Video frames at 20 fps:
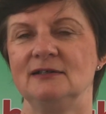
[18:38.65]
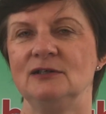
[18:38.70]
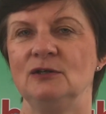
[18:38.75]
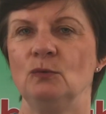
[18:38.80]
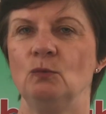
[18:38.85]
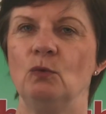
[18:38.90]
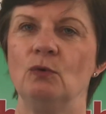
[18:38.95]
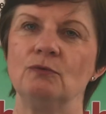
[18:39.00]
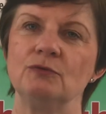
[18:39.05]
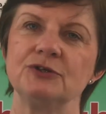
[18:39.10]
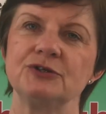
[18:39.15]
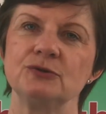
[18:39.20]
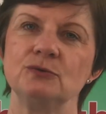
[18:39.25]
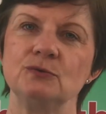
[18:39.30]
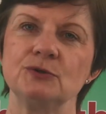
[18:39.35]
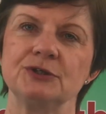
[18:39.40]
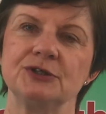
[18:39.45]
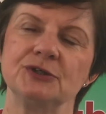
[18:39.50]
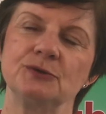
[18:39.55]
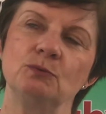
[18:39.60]
What
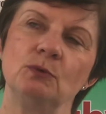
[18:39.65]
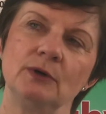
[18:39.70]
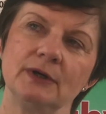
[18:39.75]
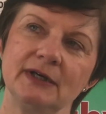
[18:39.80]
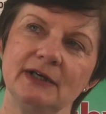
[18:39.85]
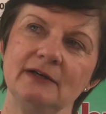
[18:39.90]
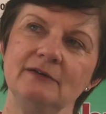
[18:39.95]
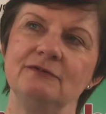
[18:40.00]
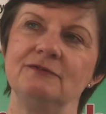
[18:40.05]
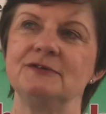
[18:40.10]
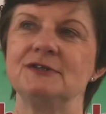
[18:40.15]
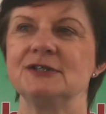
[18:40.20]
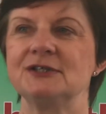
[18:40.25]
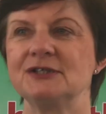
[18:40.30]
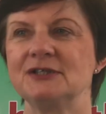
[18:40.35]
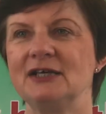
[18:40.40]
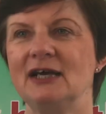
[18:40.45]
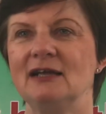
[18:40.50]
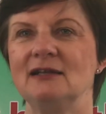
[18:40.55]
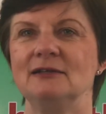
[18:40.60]
resources, what gifts,
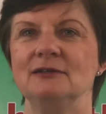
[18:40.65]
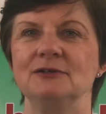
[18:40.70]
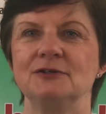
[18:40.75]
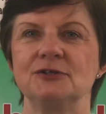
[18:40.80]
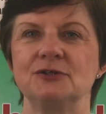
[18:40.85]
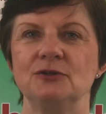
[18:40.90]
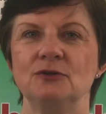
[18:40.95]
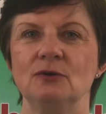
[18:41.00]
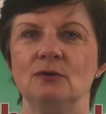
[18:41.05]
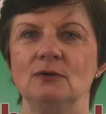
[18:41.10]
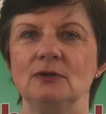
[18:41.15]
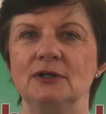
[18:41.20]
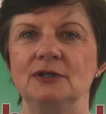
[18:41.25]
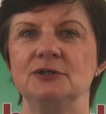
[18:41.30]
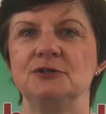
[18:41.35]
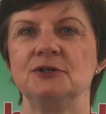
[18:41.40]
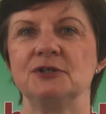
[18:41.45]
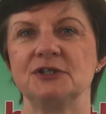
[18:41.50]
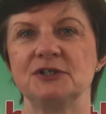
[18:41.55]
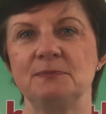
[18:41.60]
talents,
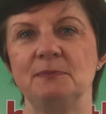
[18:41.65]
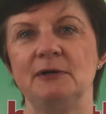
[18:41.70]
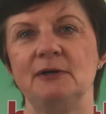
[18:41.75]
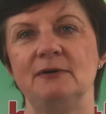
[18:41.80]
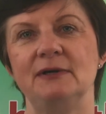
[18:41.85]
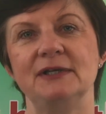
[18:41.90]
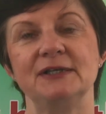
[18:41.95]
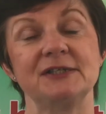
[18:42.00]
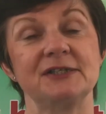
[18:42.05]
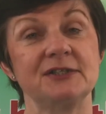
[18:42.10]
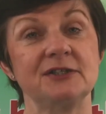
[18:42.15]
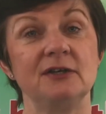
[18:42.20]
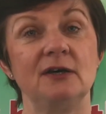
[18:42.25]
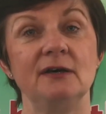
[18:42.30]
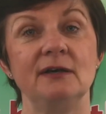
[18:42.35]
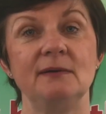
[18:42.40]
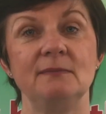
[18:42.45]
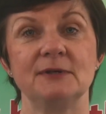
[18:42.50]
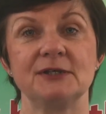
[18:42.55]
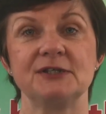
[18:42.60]
knowledge, experience,
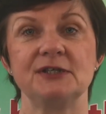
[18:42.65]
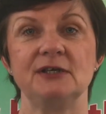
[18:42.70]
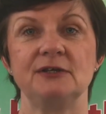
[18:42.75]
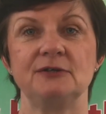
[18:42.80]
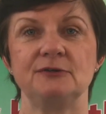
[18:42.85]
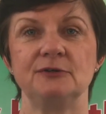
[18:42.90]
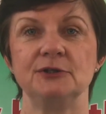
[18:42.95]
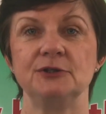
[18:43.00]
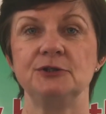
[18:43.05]
time, etc.